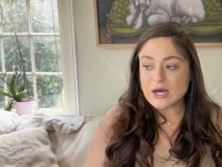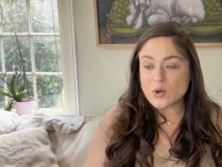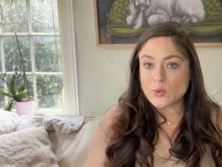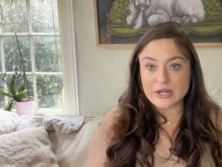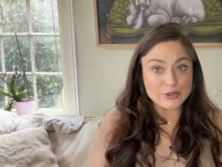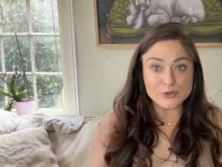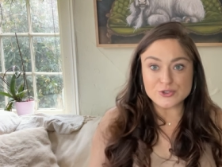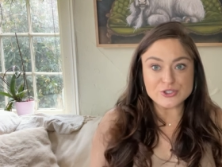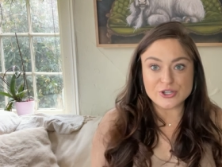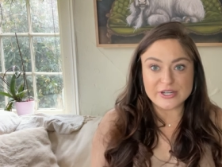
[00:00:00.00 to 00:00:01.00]
why don't you
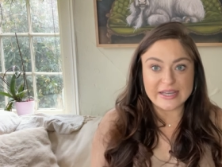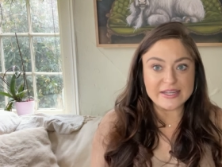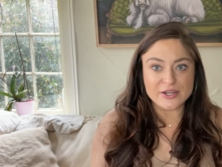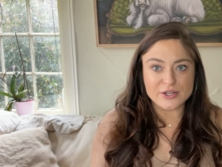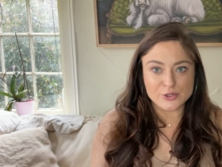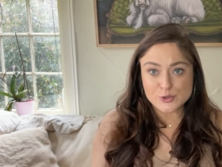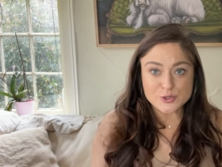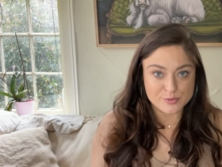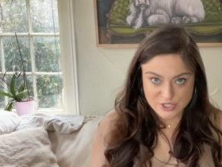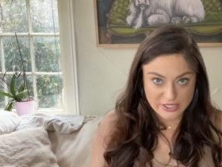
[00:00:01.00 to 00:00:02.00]
just create a
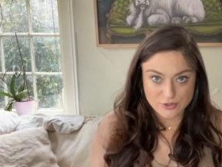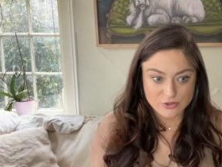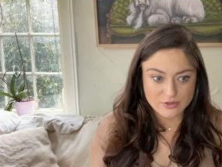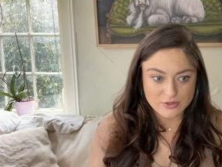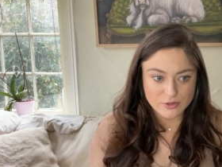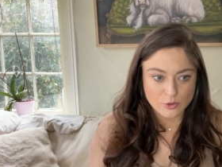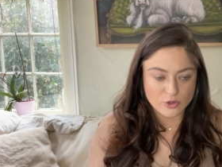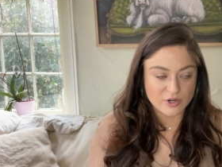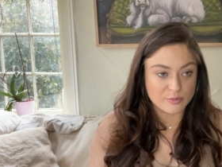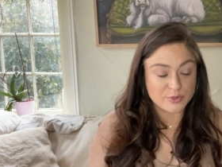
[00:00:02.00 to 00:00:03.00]
YouTube channel
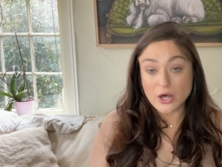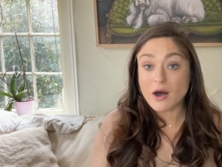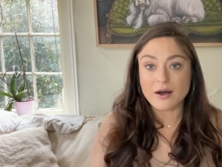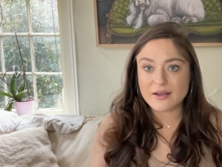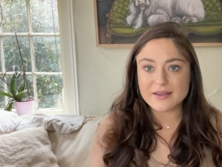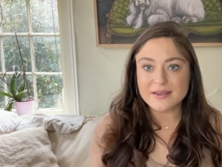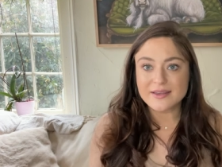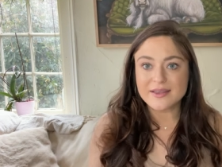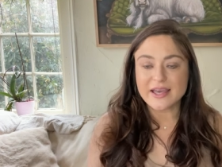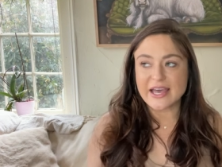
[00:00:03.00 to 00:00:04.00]
or a blog
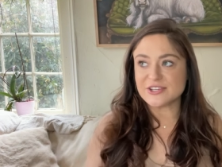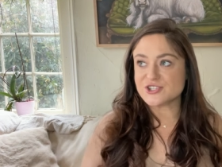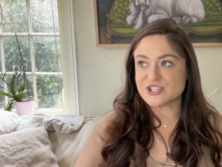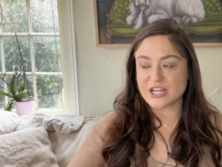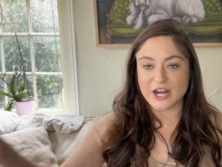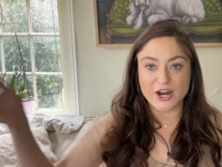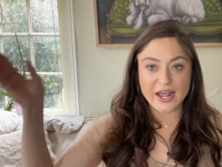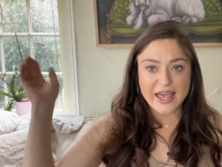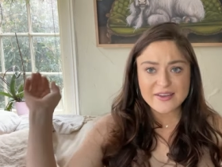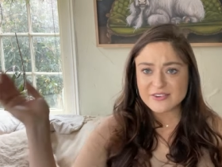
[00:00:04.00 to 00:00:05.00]
and share
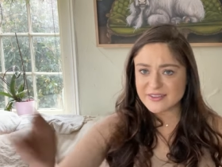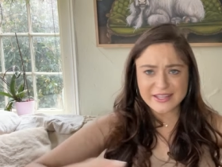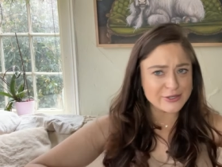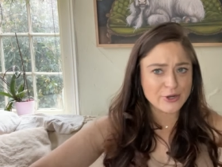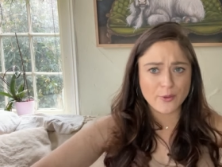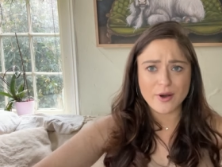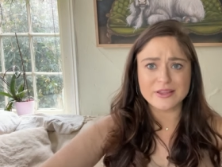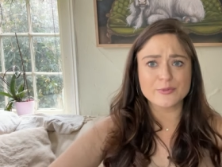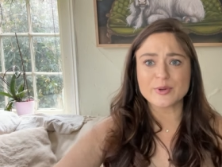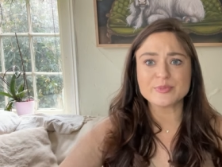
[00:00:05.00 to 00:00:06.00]
everything you know all
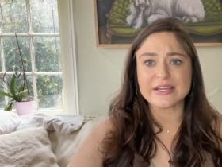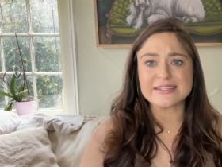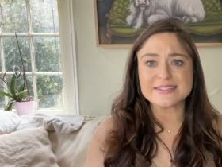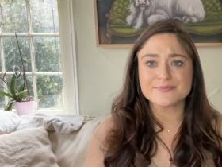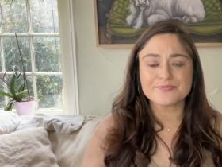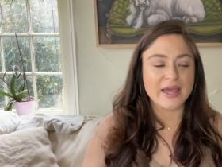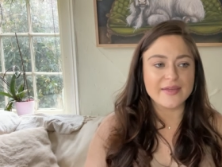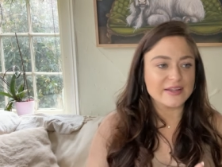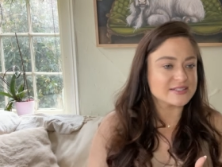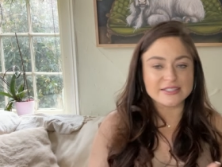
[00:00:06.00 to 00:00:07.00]
in one place? And
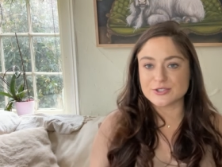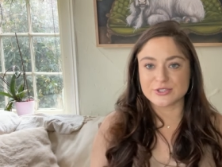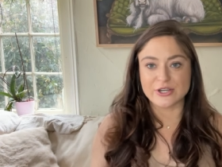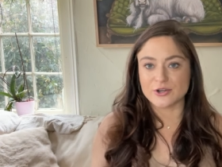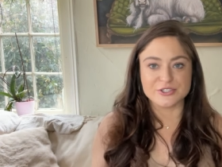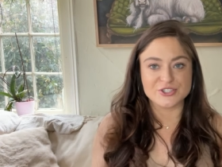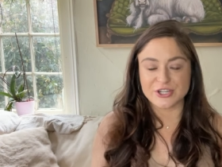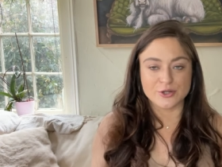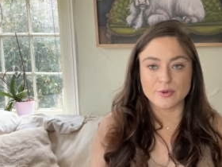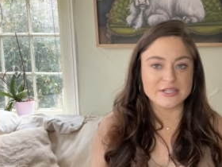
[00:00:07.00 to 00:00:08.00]
that's literally all this
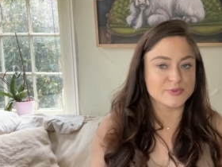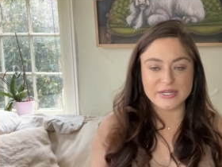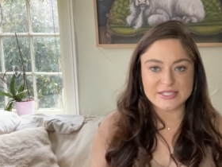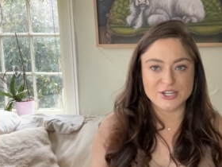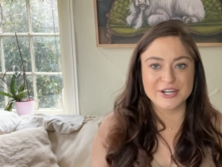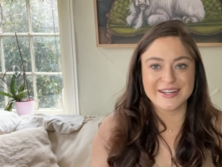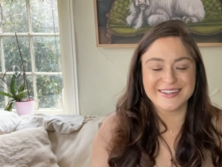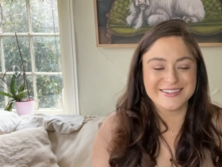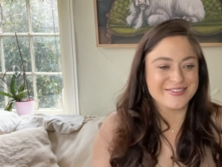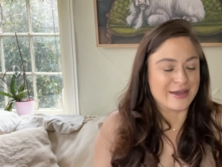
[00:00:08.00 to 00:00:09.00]
channel was when I started.
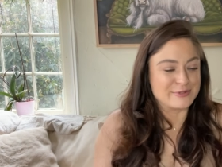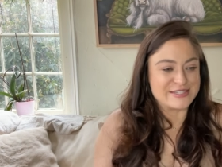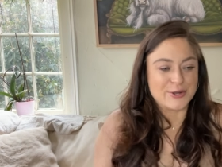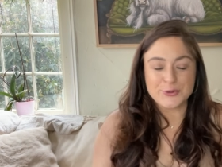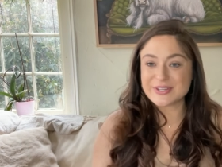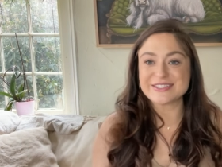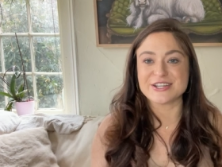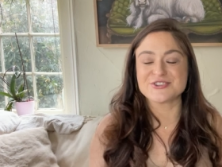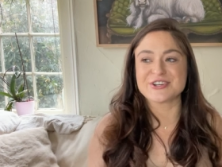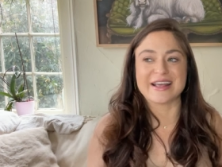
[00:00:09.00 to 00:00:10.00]
That was the only
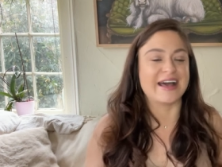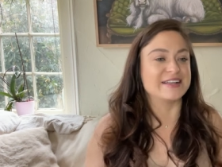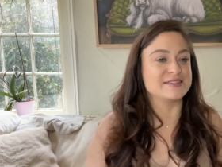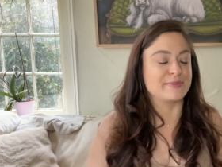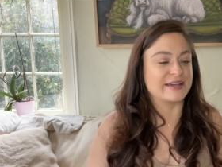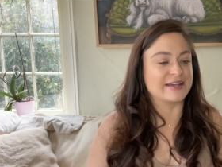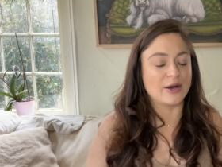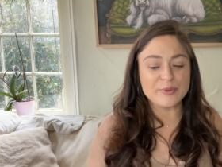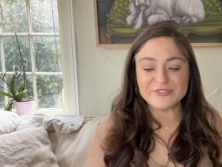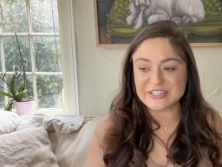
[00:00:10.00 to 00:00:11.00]
intention I had, to make a
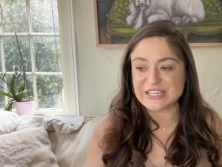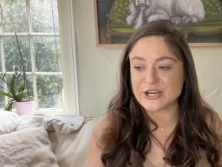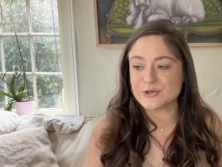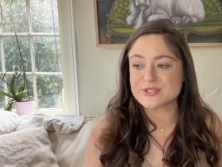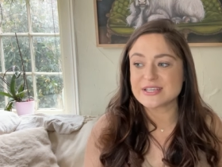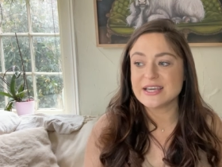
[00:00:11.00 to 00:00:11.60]
couple videos